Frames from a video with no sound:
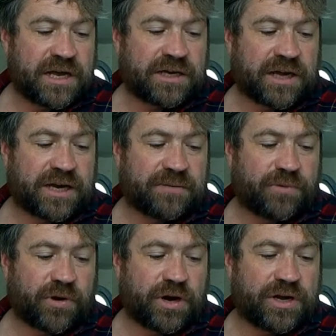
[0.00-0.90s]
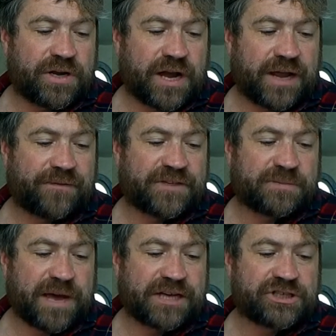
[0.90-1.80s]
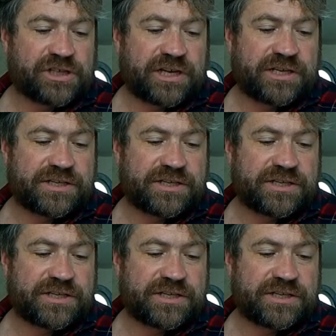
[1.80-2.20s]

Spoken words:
cutting board, knife, spatula,